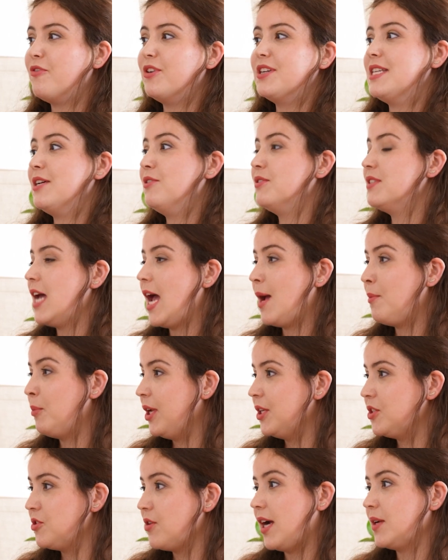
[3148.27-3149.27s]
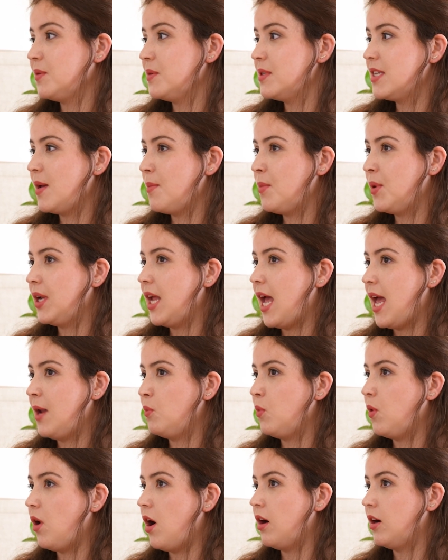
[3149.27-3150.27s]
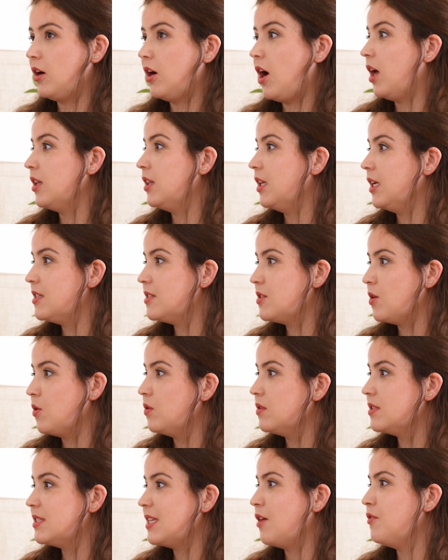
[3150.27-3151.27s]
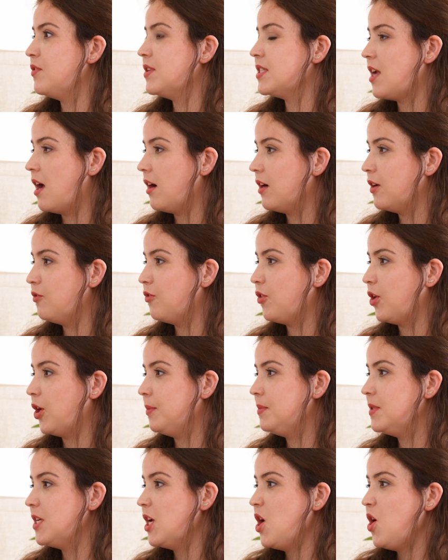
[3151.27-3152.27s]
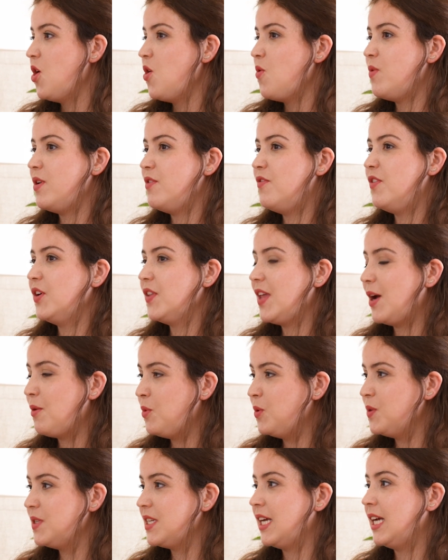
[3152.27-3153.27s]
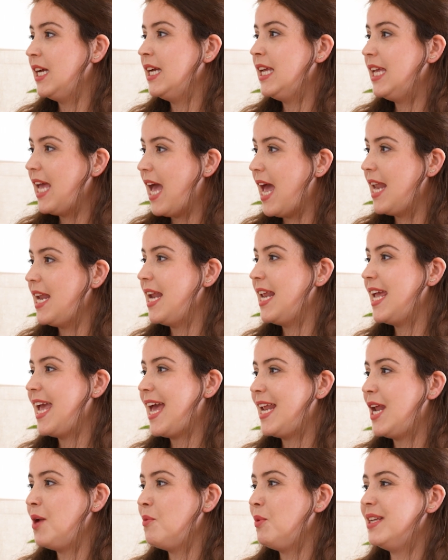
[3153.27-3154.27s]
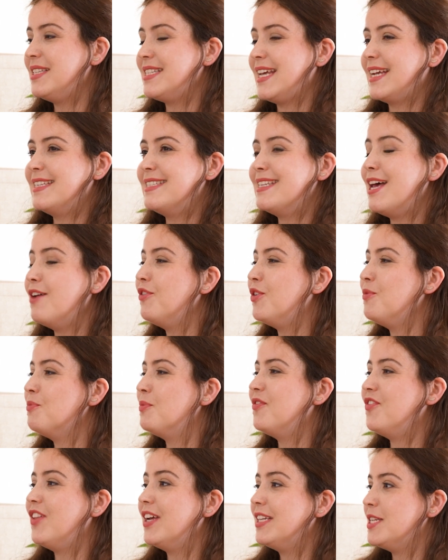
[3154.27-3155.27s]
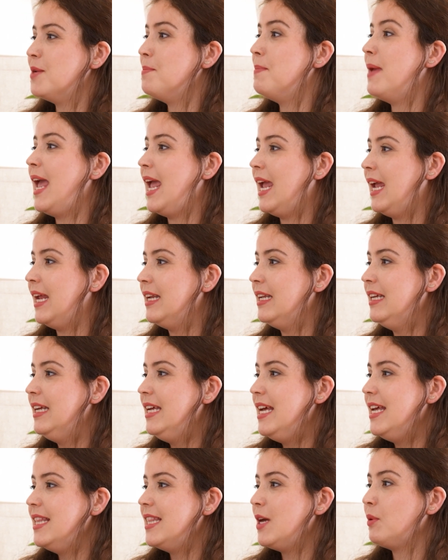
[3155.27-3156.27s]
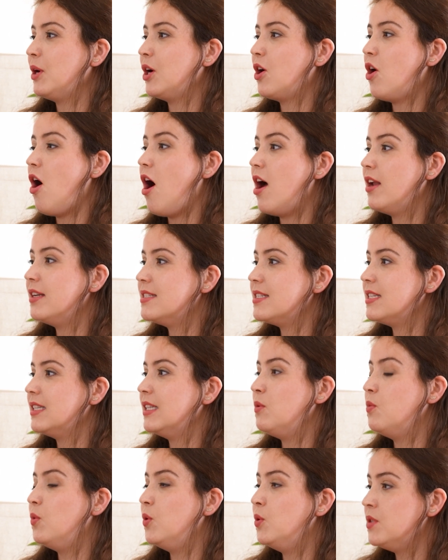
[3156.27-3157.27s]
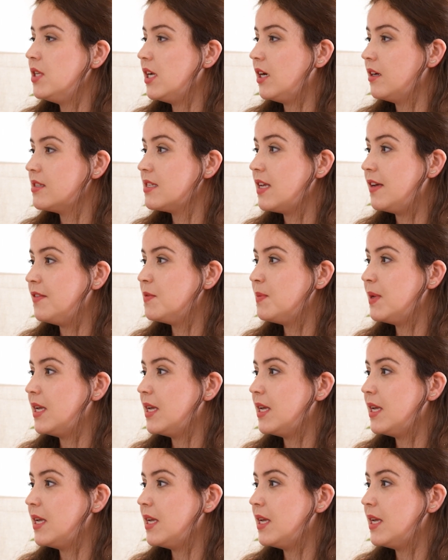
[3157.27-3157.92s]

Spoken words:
every single time we interact with someone and our godly soul self is not confirmed, we feel that wounding again and again. And it's like self-inflicted pain that we're constantly wounding ourselves.